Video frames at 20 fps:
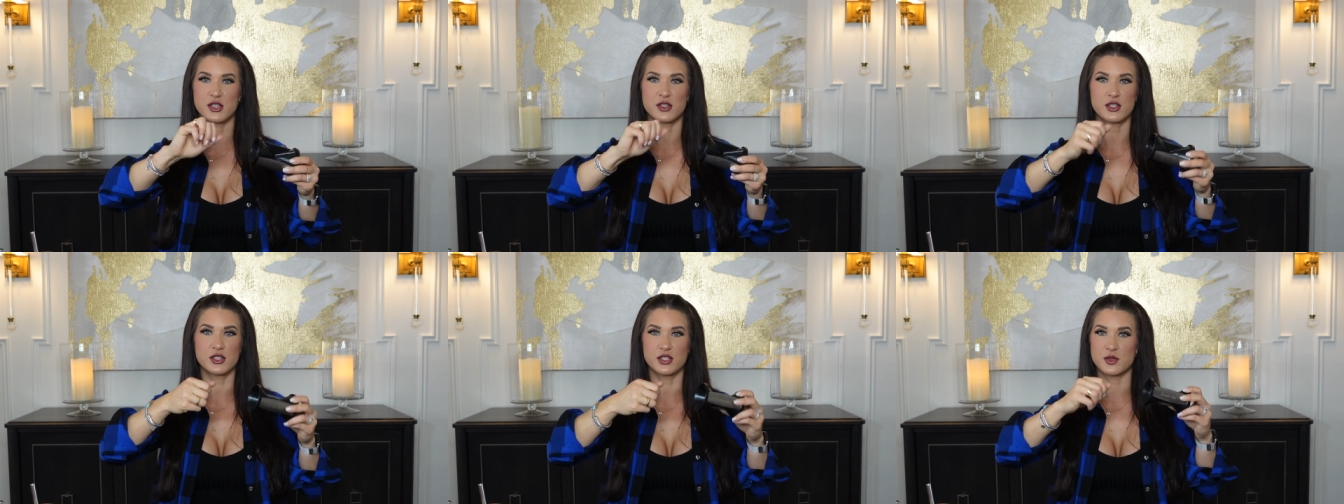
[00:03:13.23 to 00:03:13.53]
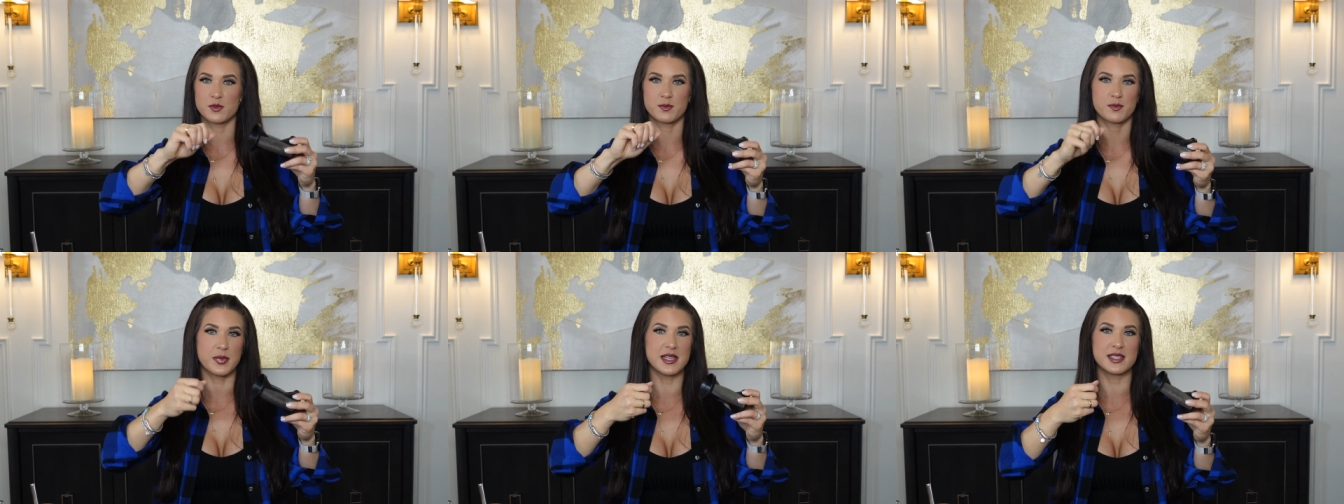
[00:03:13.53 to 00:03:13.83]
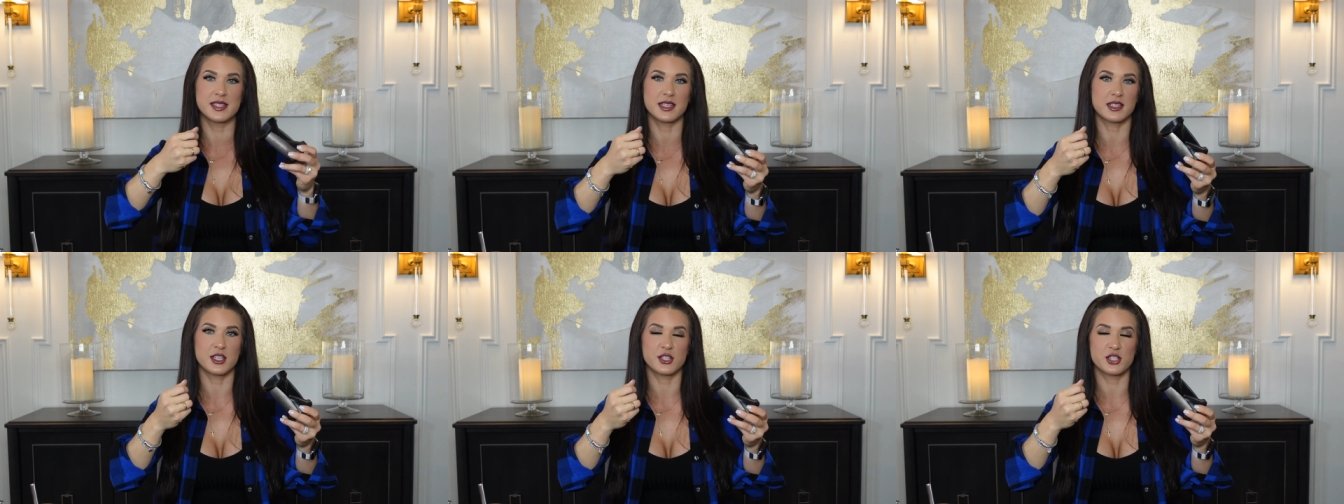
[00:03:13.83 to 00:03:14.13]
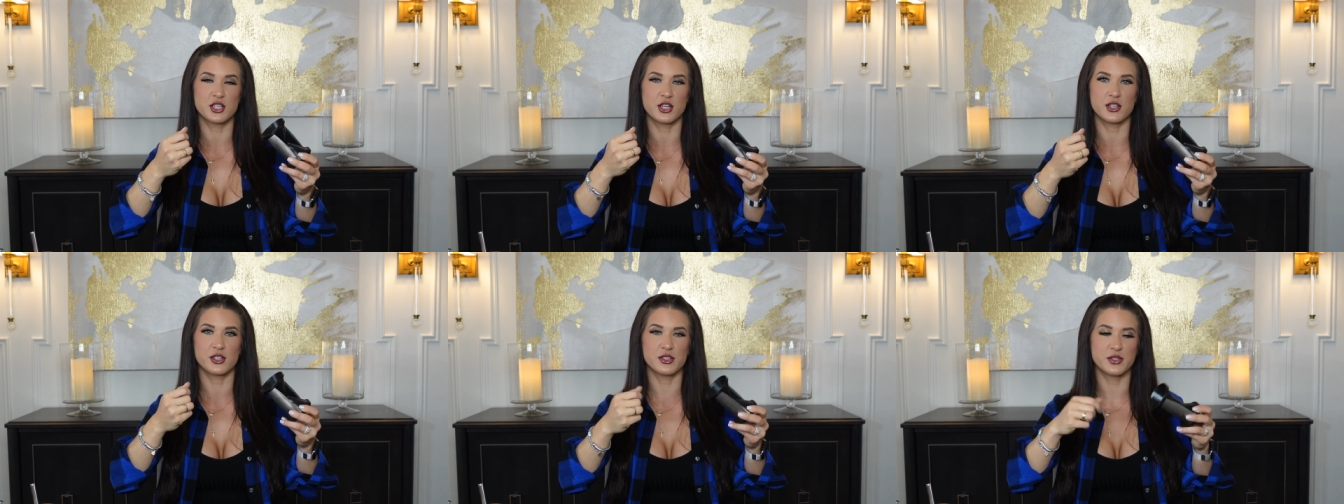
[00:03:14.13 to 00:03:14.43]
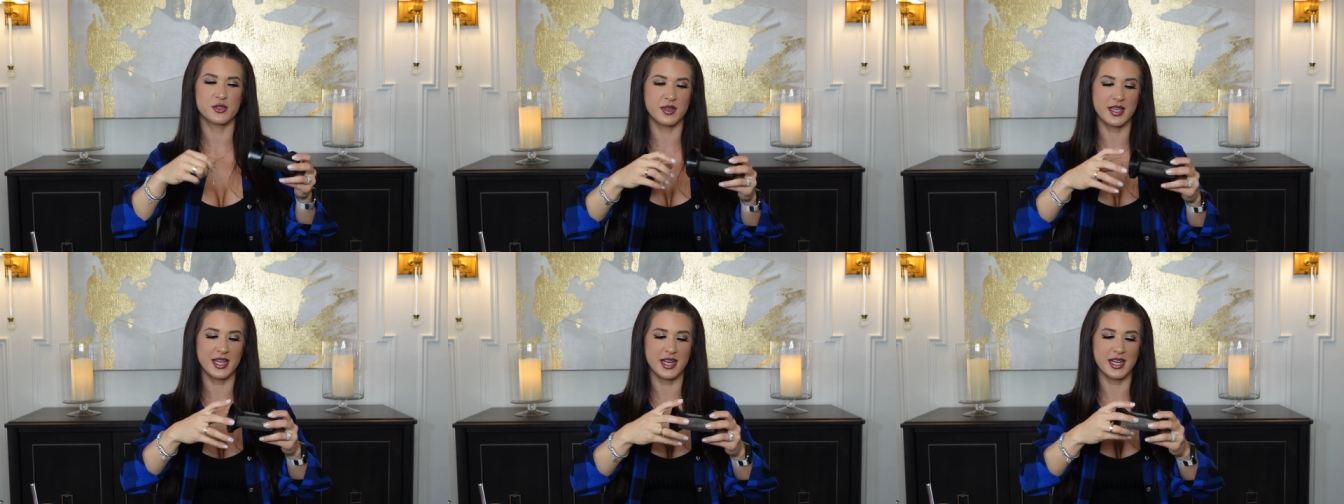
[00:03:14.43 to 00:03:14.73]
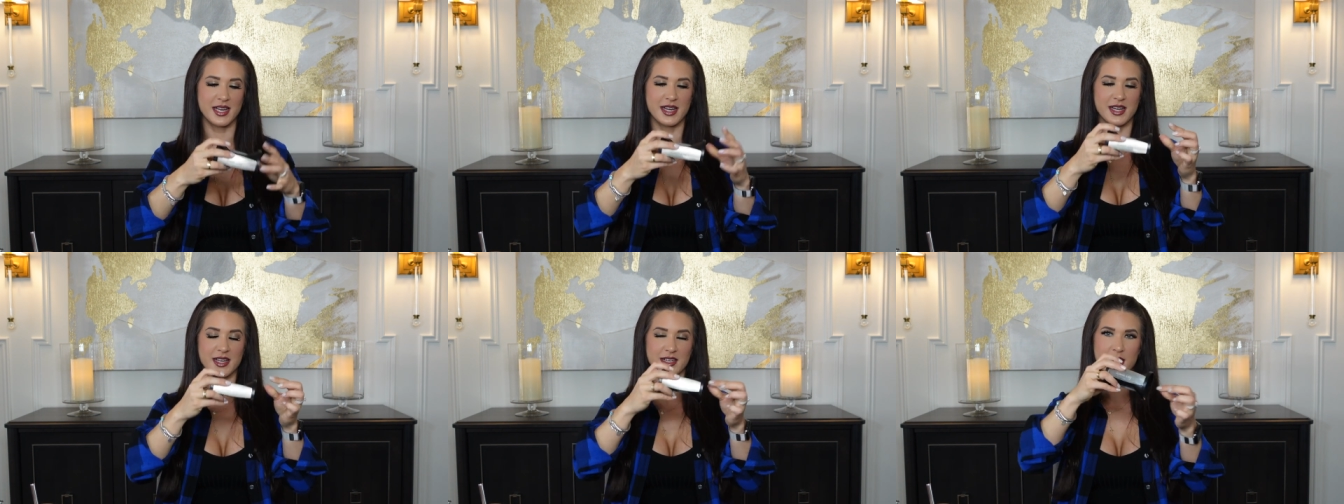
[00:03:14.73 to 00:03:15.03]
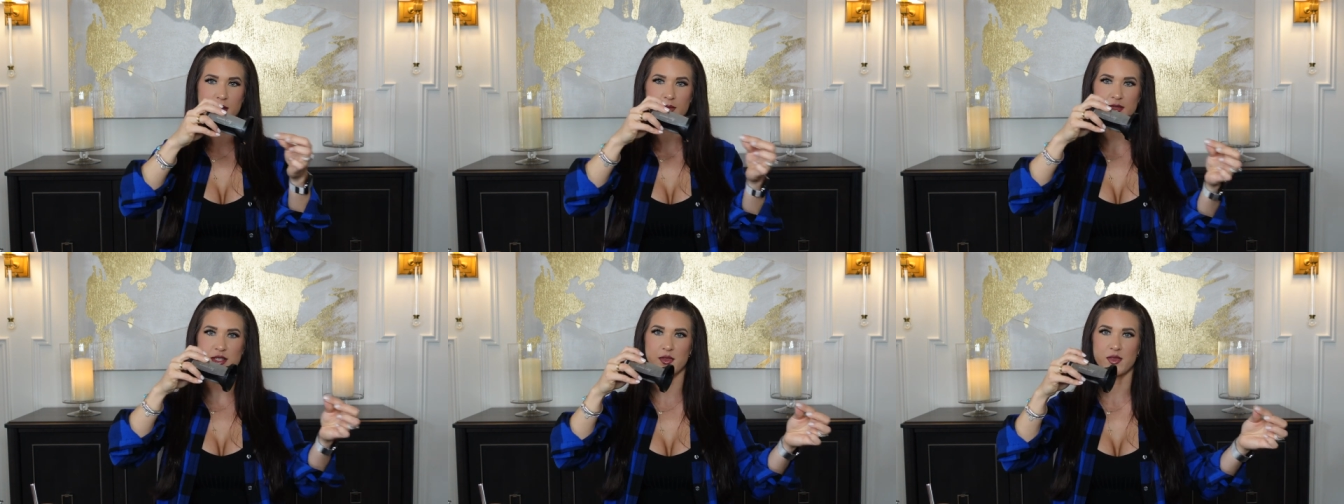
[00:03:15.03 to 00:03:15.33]
you just basically turn your zucchini and it
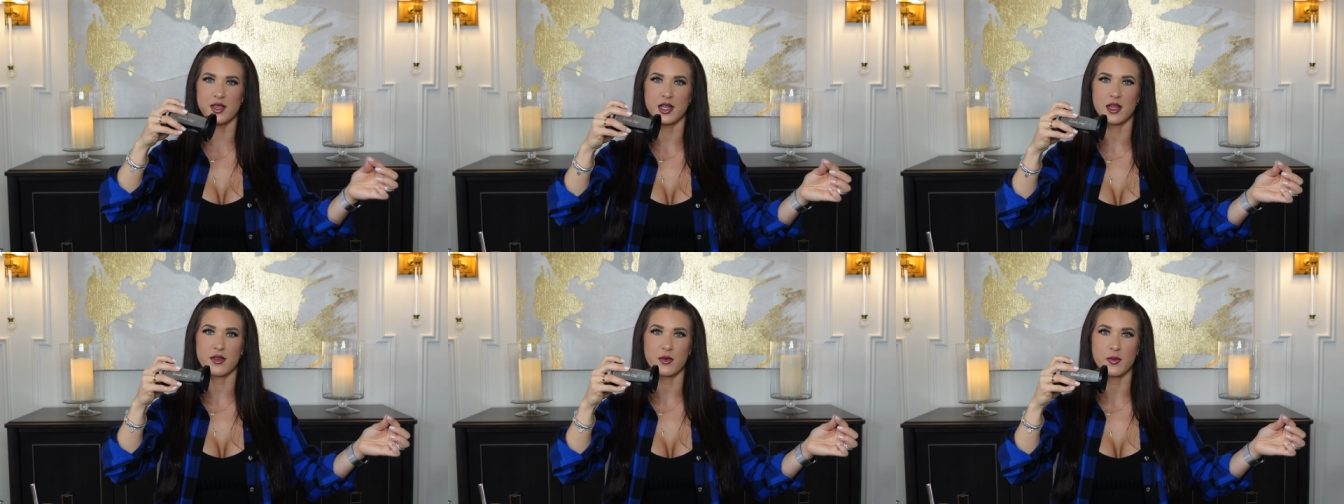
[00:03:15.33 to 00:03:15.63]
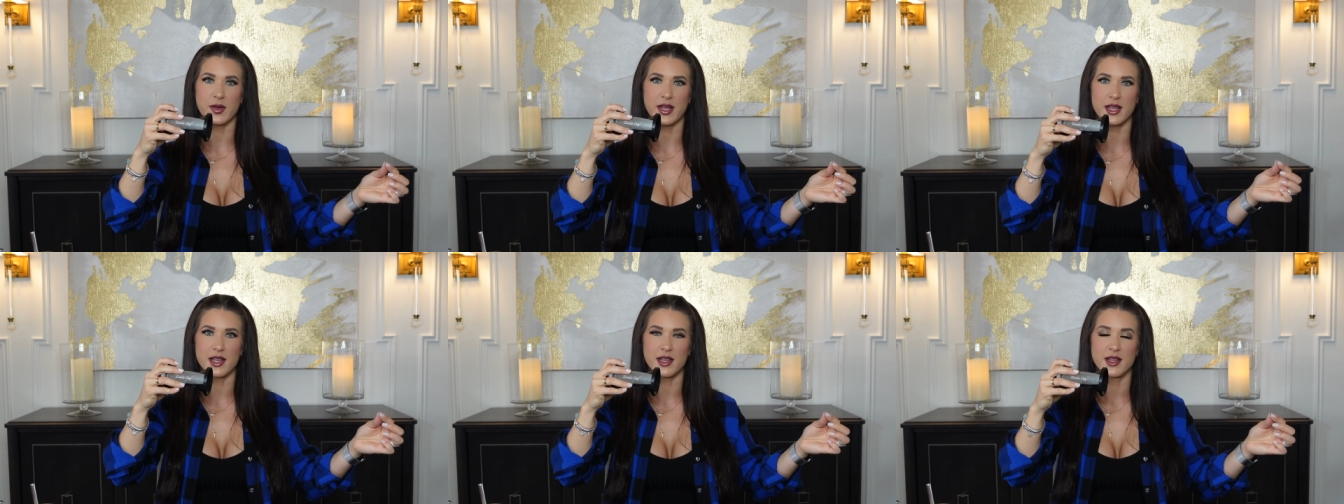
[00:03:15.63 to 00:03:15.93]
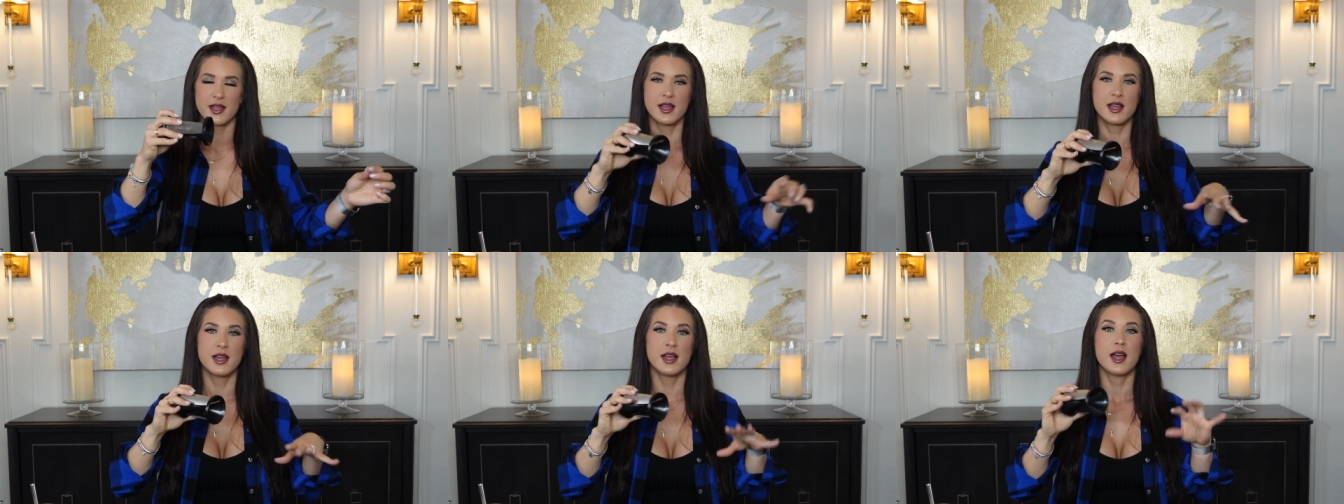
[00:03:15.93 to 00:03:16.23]
comes up the other way.